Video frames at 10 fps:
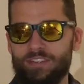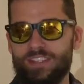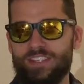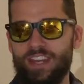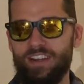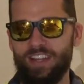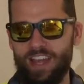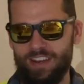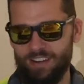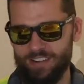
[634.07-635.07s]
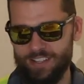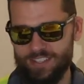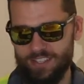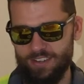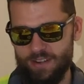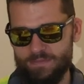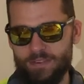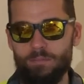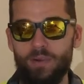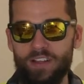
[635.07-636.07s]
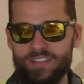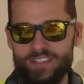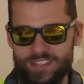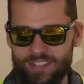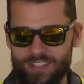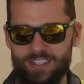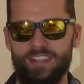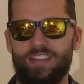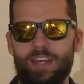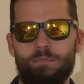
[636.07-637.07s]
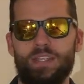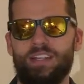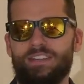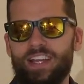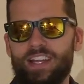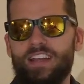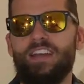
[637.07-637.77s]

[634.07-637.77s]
staring at it on Instagram for months and being like,